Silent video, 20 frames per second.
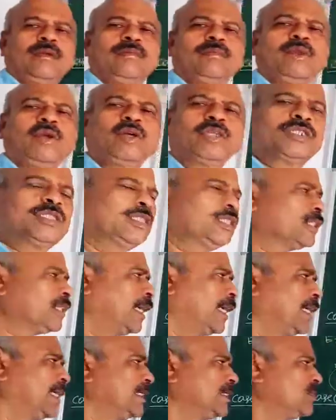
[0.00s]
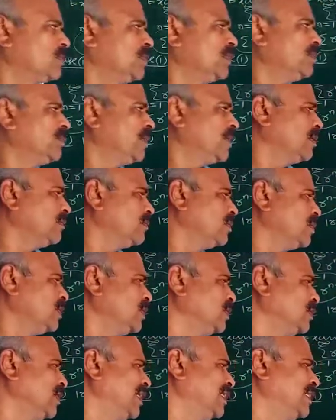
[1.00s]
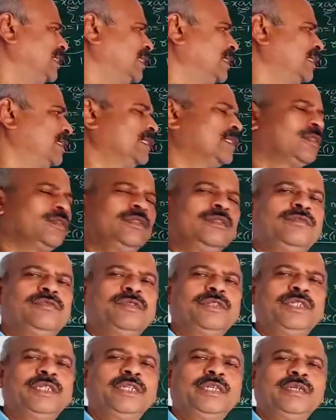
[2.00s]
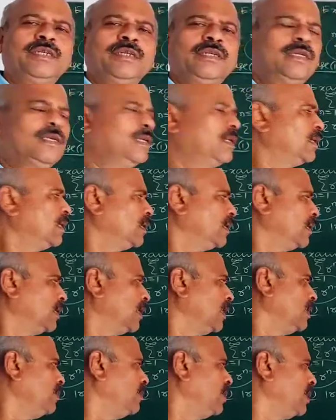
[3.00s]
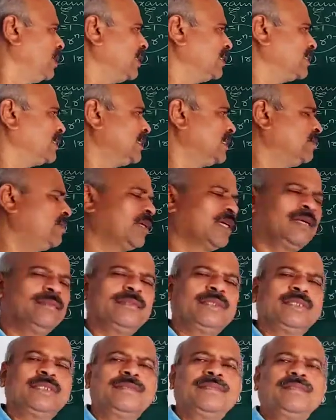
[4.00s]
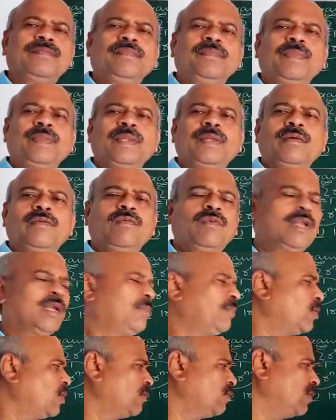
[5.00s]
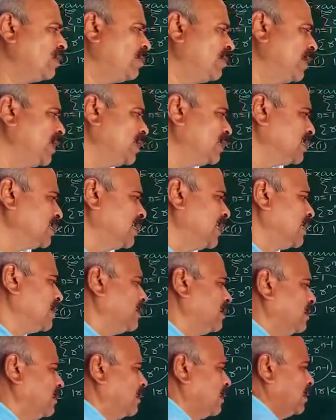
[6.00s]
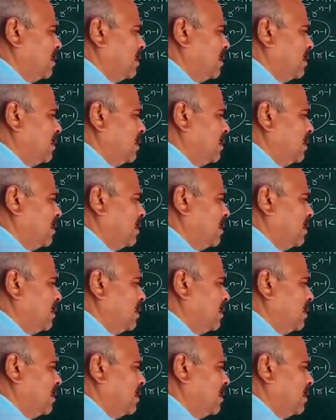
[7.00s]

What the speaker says: Because this r raised to n becomes 0 as n tends to infinity. Limit Sn becomes 1 upon 1 minus r.